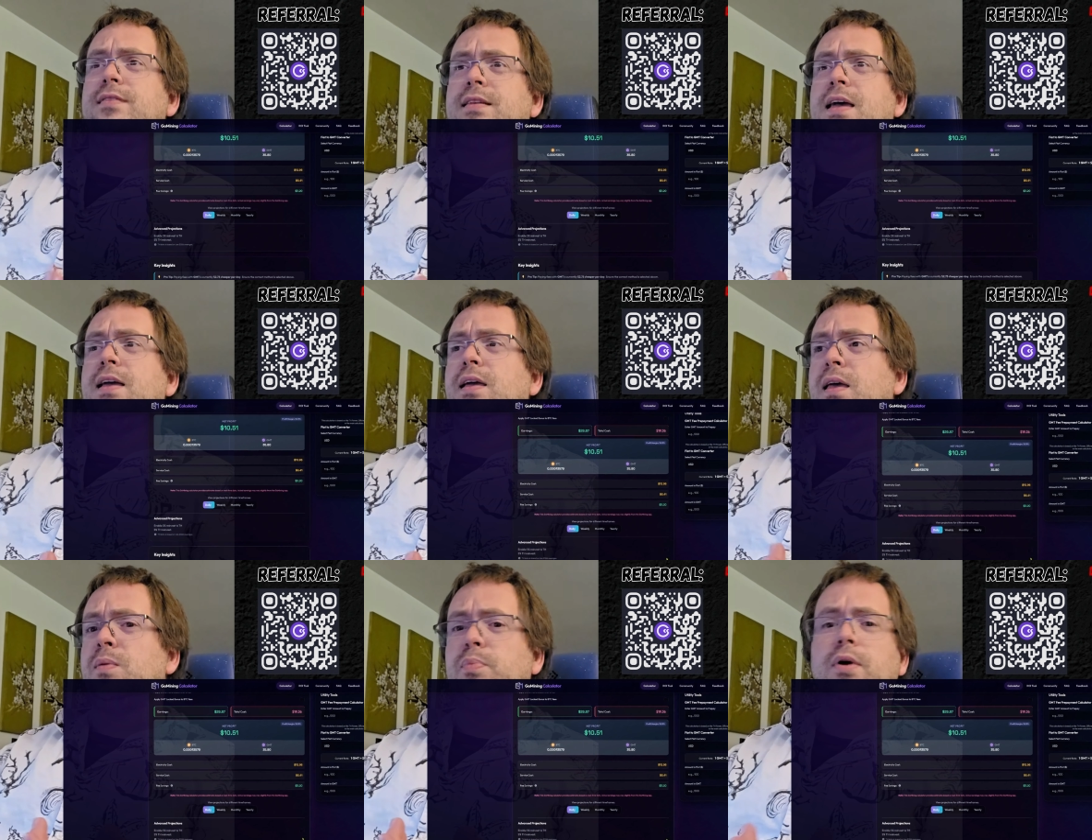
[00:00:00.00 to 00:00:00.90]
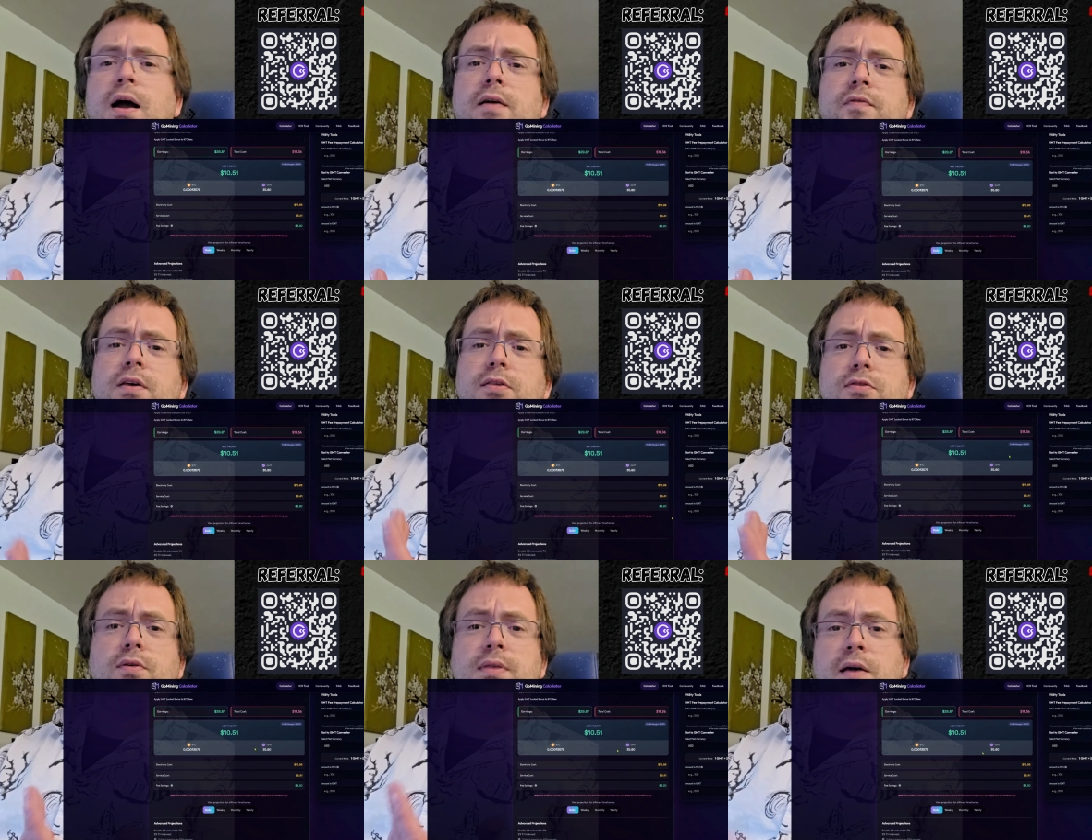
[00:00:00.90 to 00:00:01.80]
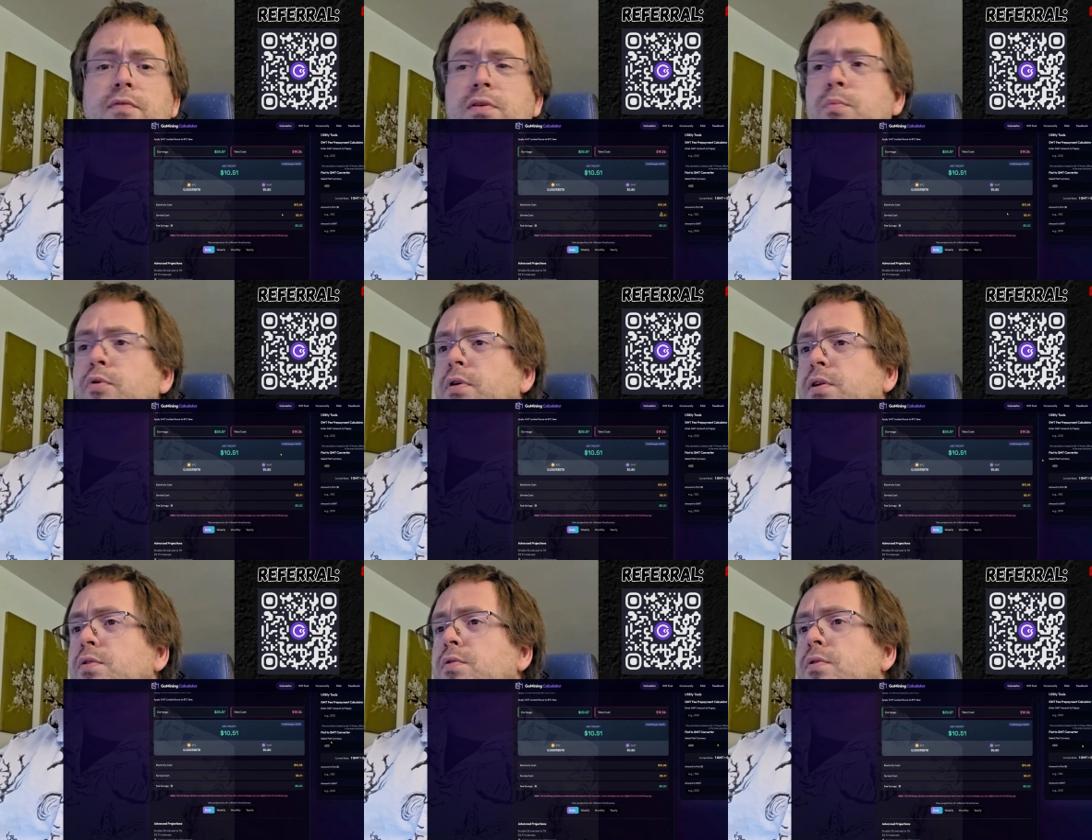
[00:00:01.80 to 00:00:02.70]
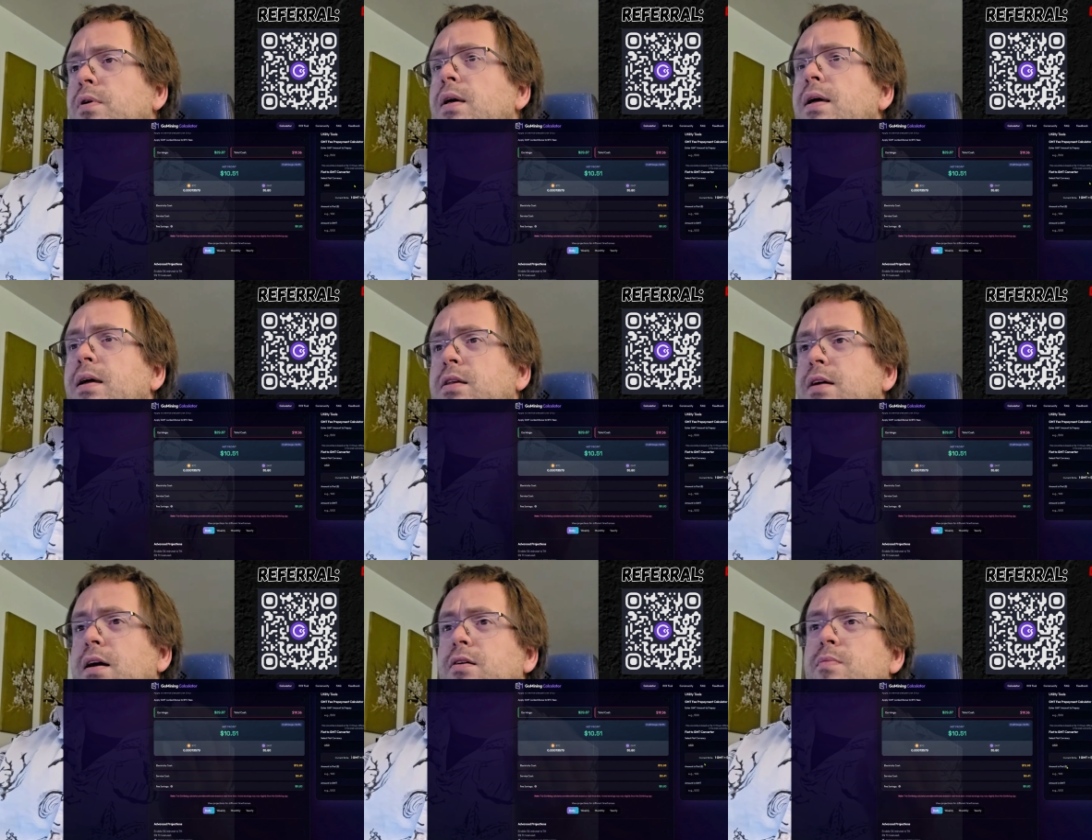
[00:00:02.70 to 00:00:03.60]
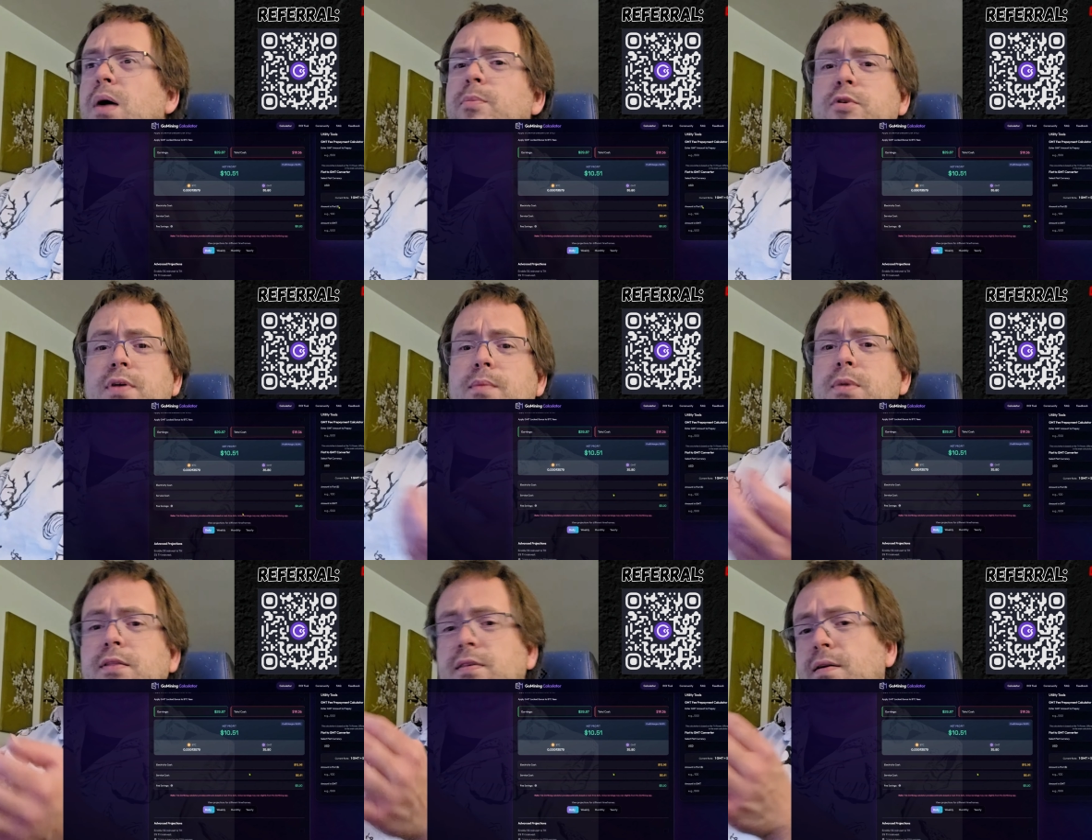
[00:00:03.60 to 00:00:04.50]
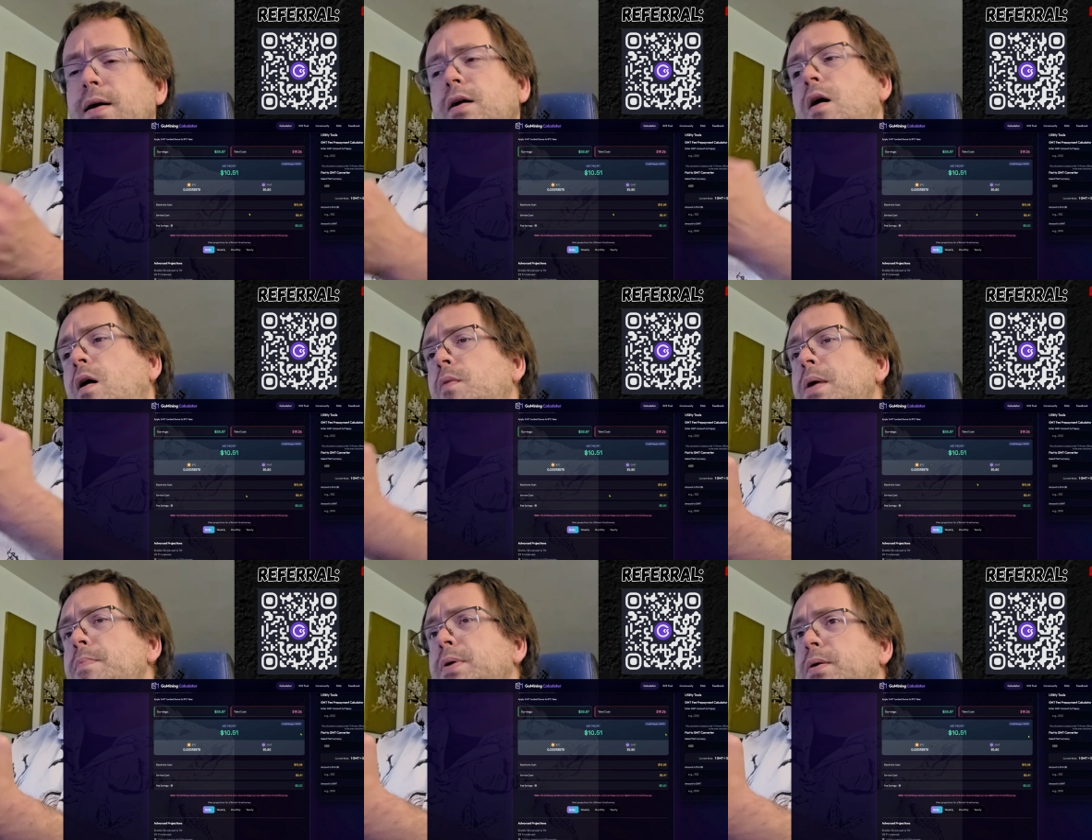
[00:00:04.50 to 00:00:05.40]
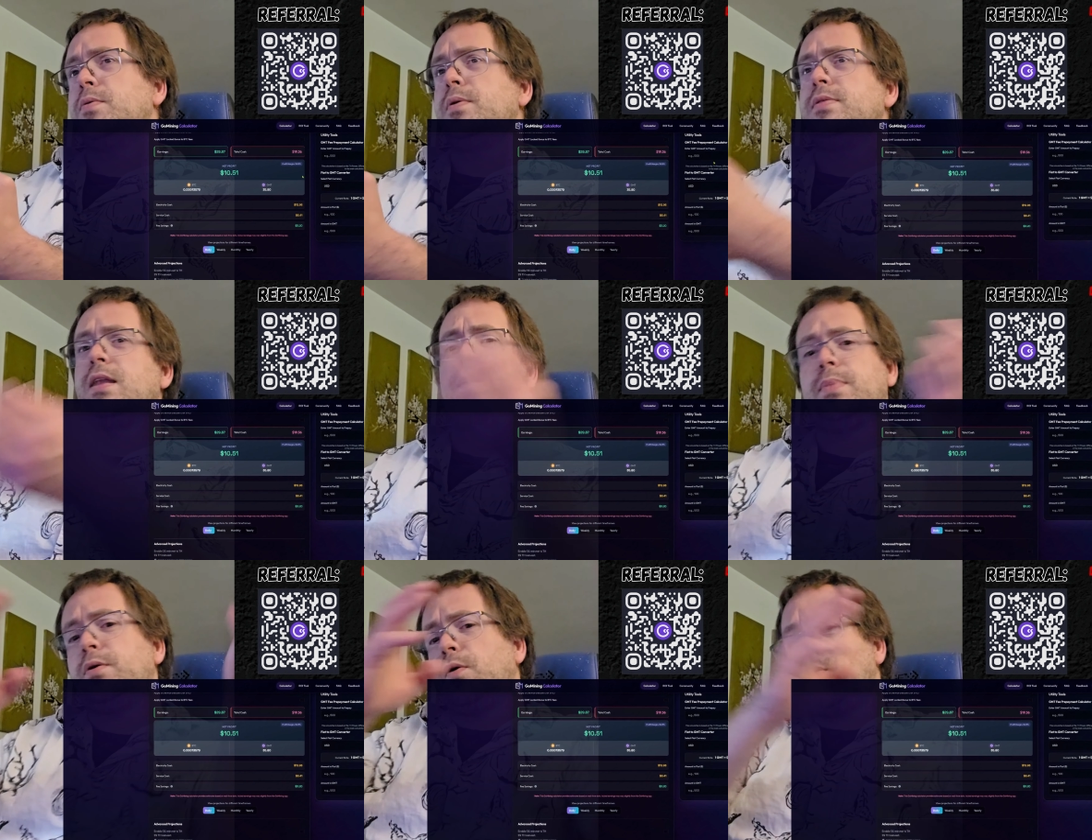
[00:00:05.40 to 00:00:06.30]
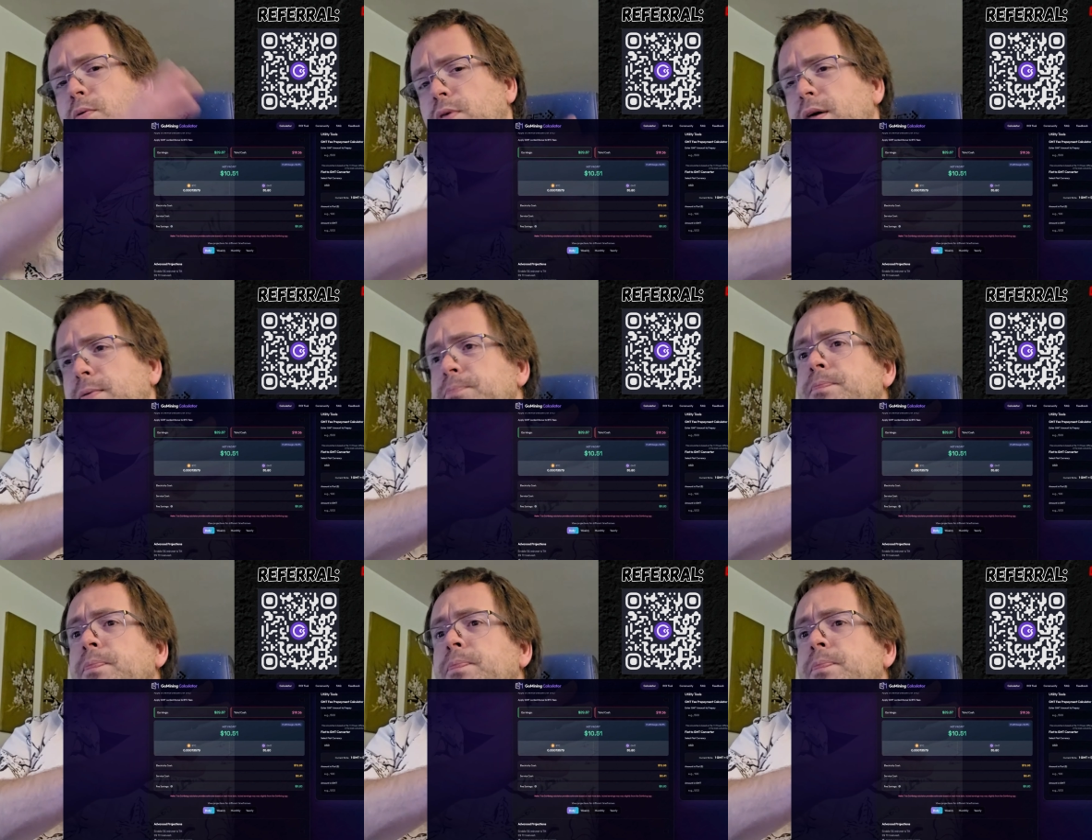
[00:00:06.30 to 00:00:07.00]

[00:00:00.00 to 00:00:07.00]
a day in profit. So definitely pretty cool. And you got to remember that means that like all my Bitcoin that I've been holding